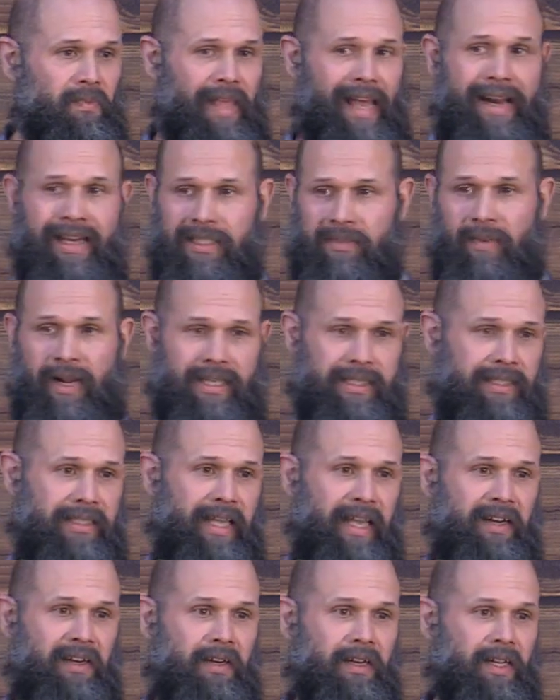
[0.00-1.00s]
That is my
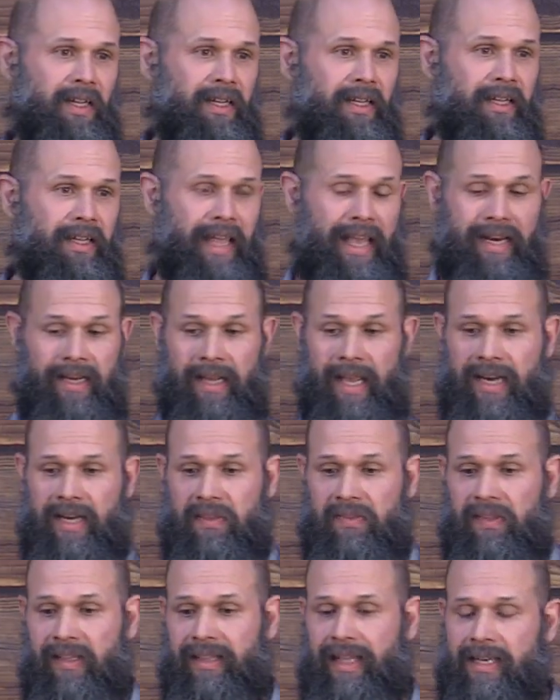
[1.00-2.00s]
standard. And
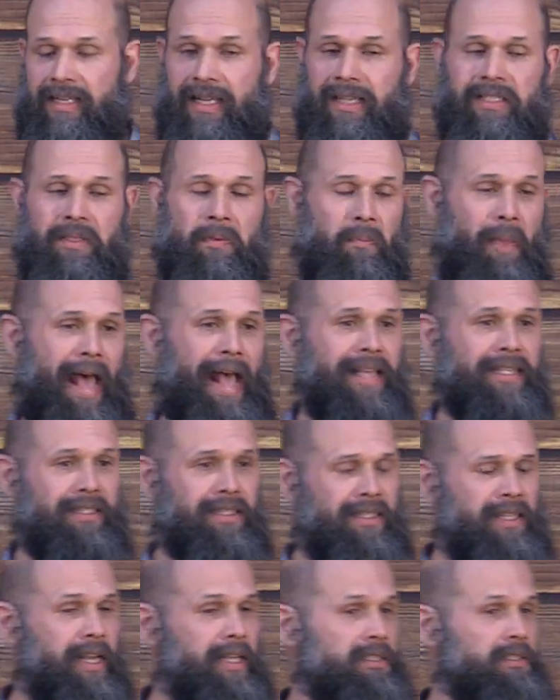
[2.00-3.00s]
anything that doesn't pass
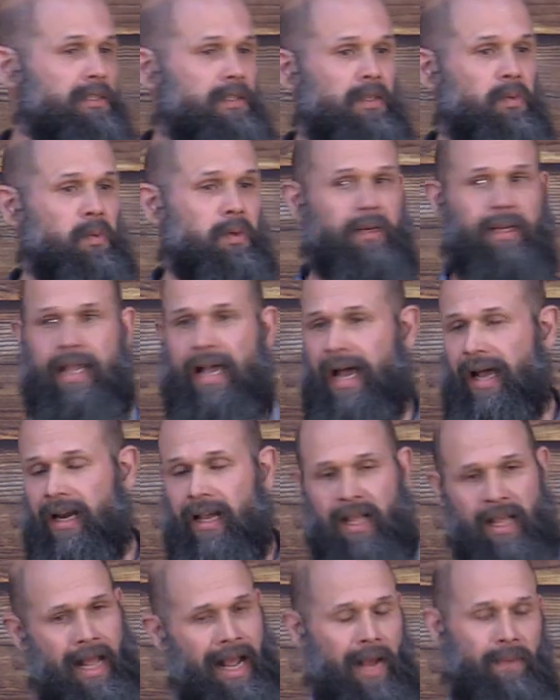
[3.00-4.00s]
the test of the Word of God,
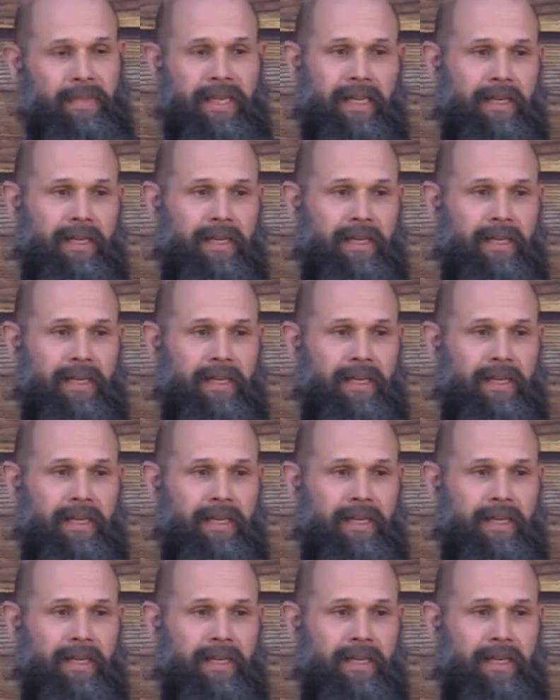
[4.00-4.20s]
I'm